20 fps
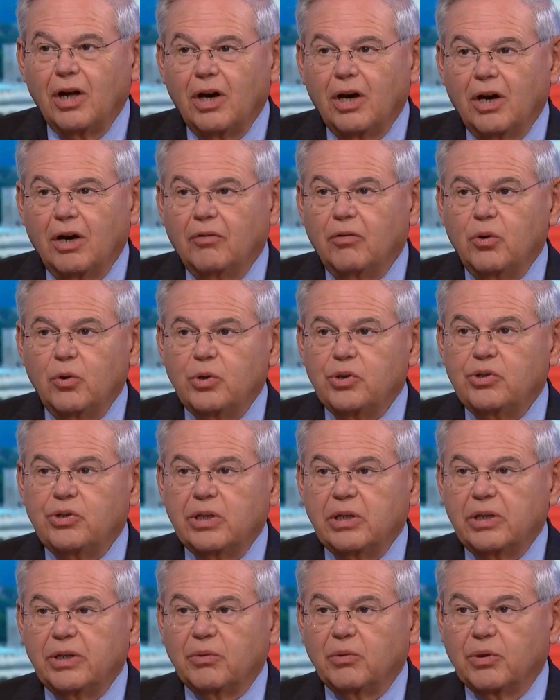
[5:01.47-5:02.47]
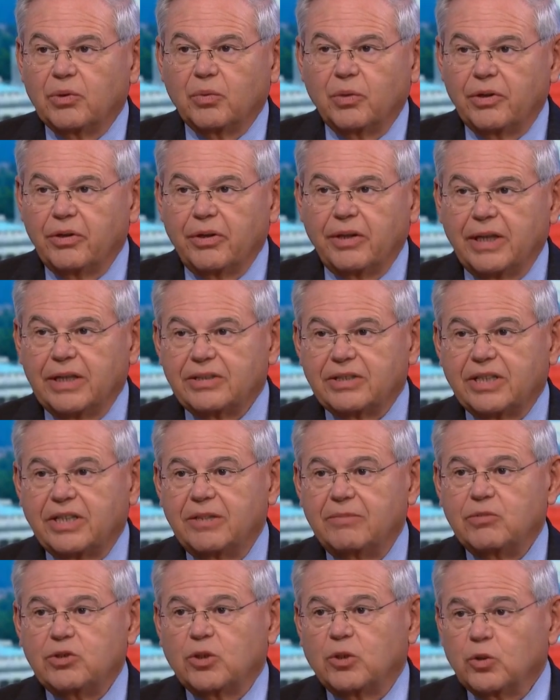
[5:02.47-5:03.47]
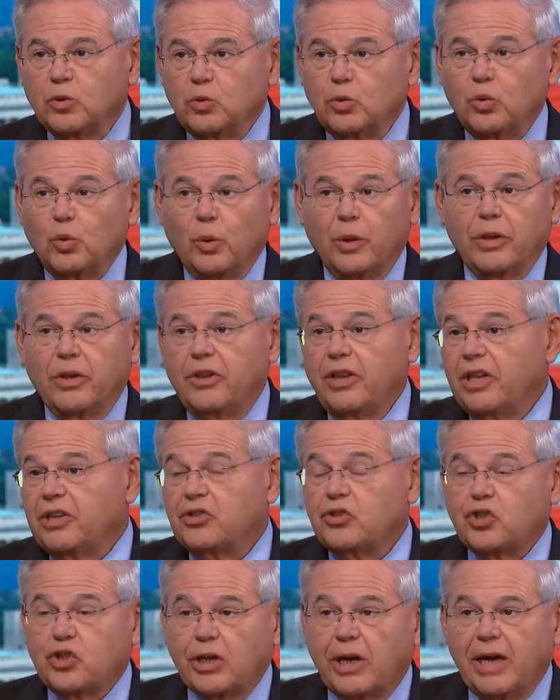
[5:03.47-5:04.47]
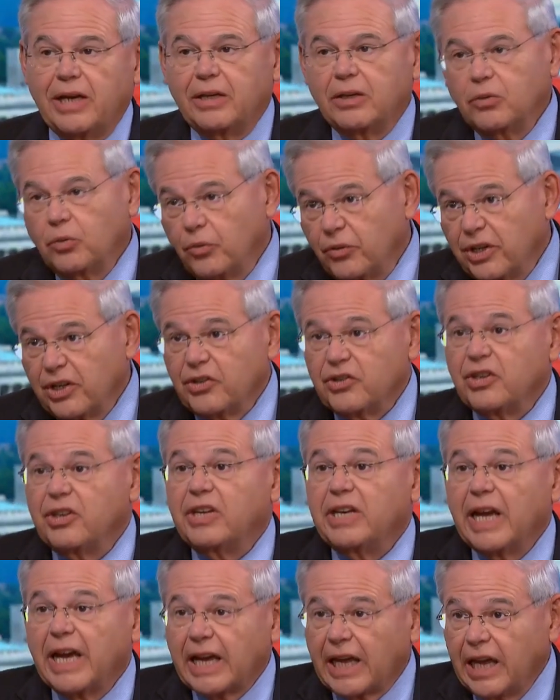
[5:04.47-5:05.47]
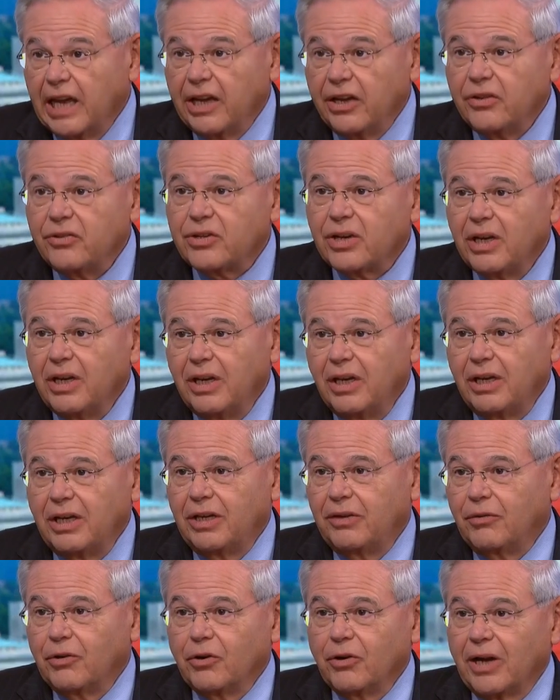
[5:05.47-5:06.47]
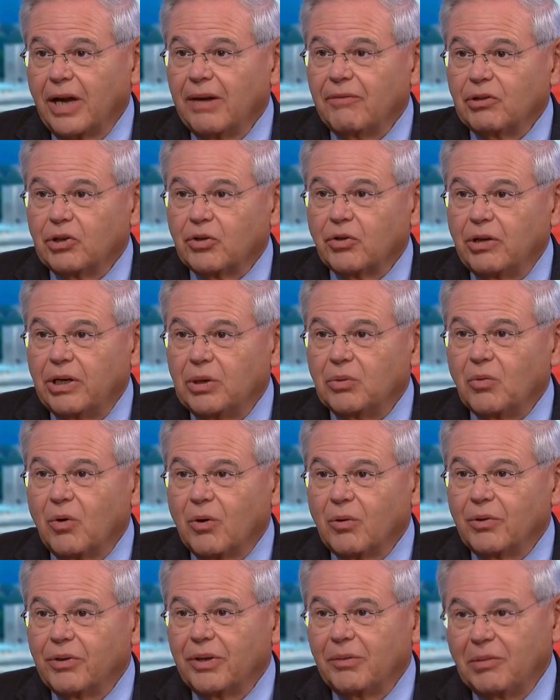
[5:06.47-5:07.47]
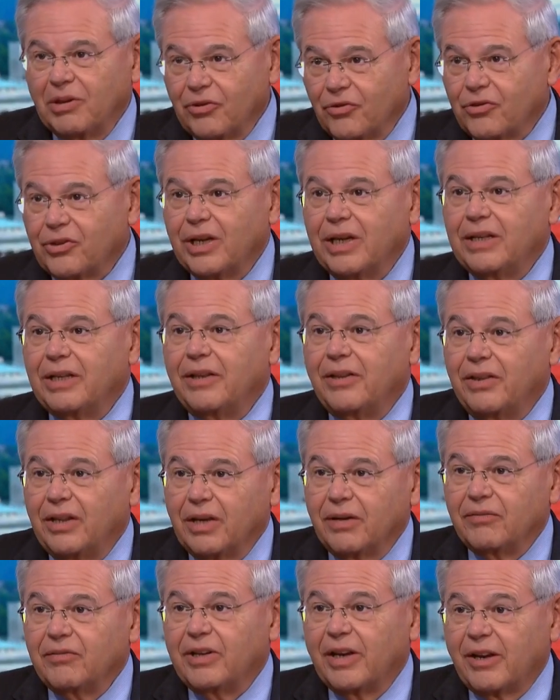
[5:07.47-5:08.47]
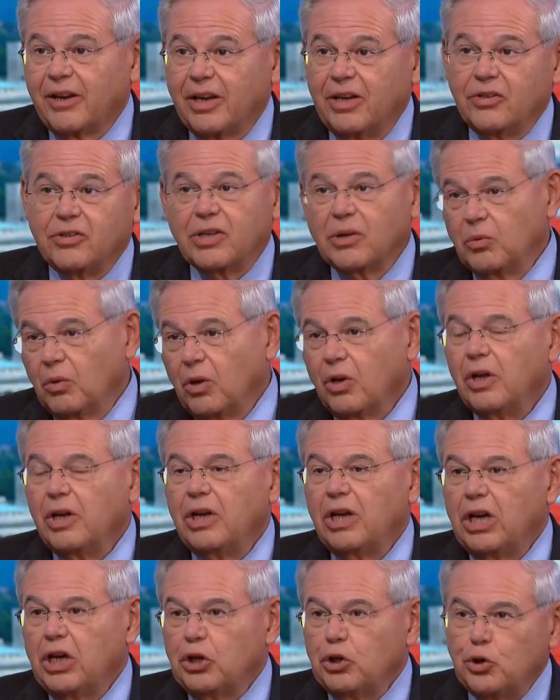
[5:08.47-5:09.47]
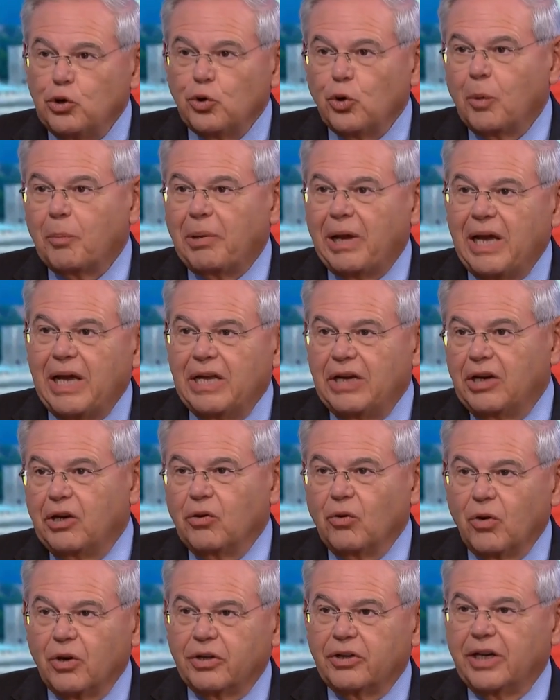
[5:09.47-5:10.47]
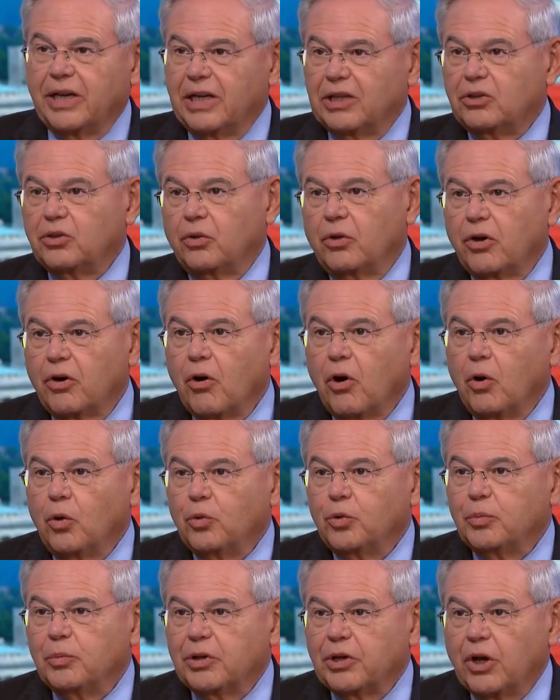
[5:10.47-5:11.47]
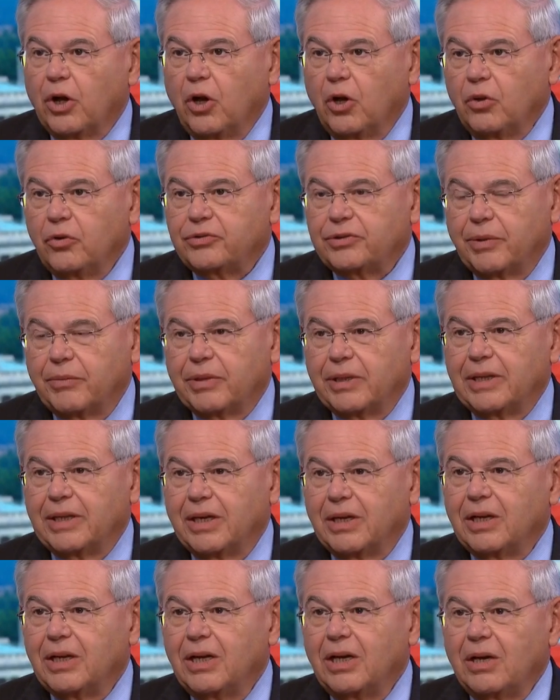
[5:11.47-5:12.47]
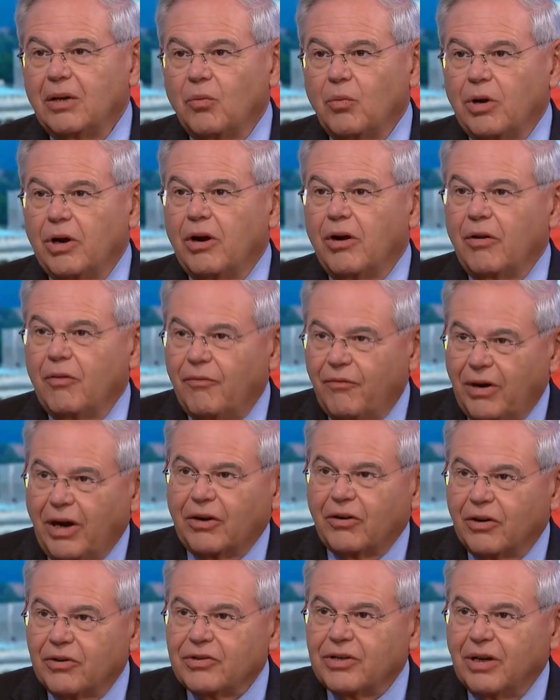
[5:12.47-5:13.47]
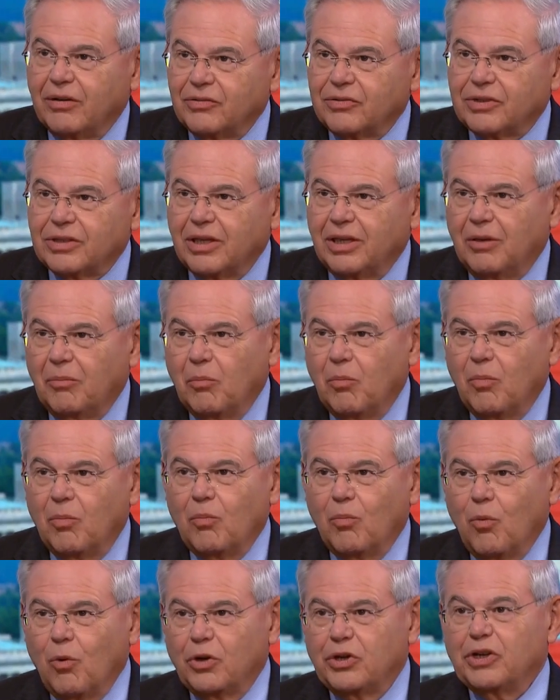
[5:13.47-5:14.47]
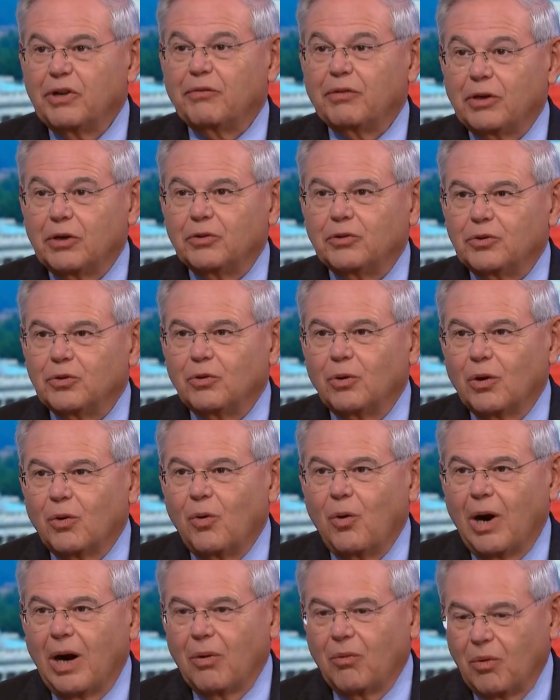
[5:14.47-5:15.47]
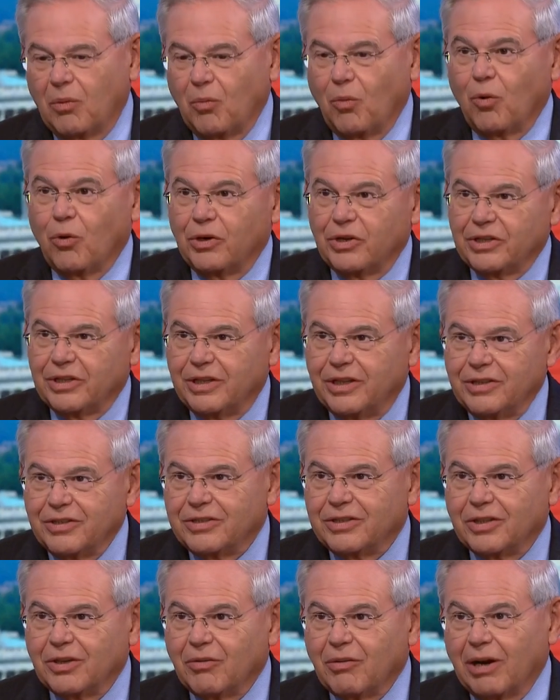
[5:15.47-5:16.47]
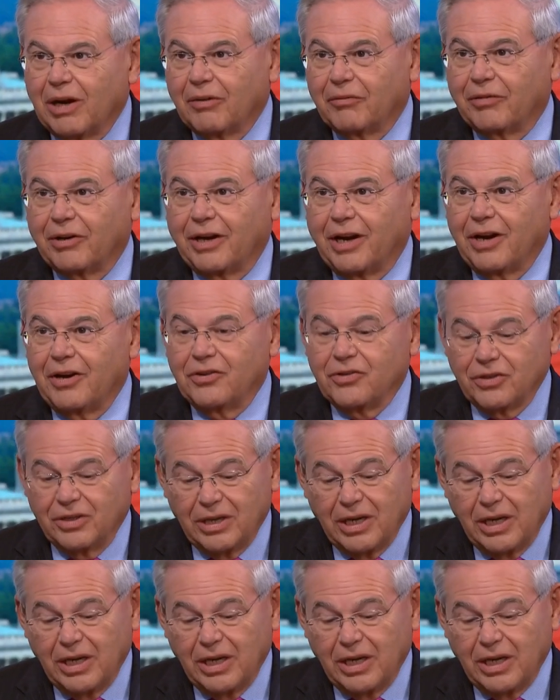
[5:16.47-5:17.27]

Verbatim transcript: of who he's dealing with, whether that's Kim Jong-un, whether that's China, who thinks in decades. If you're going to have a trade war with them, understand that they think of decades. They will endure pain in order to get to their ultimate goal, something that we find ourselves um, more difficult to acquire. We're more into instant gratification.